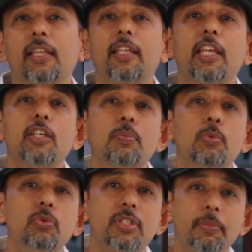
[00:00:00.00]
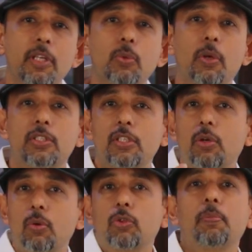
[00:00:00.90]
and they need to move something towards the
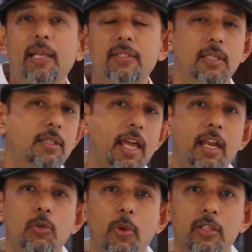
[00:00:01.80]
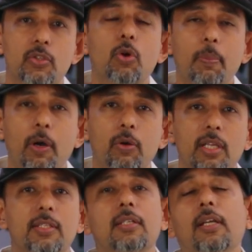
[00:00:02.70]
growth mindset. Carol Dweck has wrote about
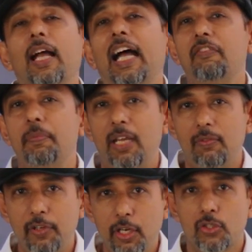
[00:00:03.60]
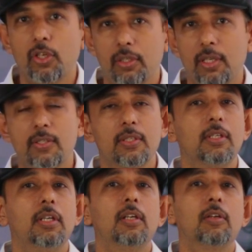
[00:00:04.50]
this. I've made videos on this.
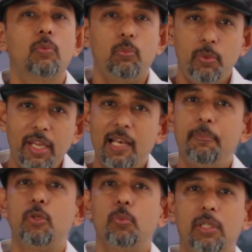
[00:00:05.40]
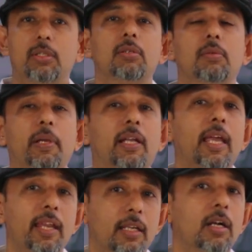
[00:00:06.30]
We help you with
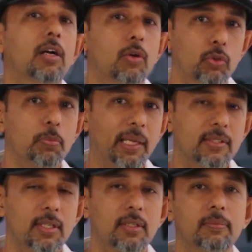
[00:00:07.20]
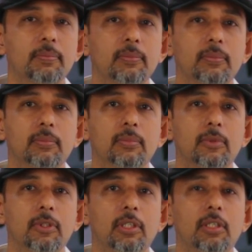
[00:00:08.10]
getting a growth mindset.
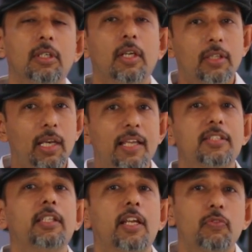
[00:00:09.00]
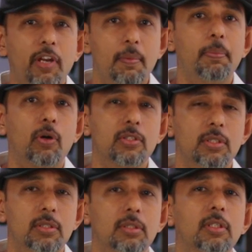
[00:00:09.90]
The last thing that is very
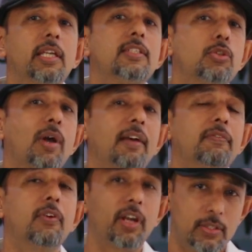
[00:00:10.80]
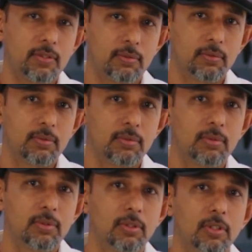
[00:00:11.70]
important is to have grit.
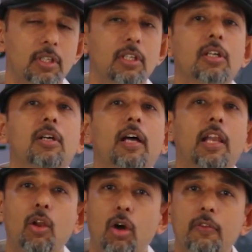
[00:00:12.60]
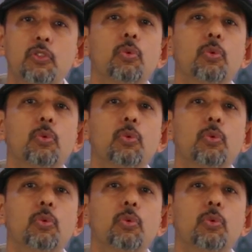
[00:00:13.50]
A lot of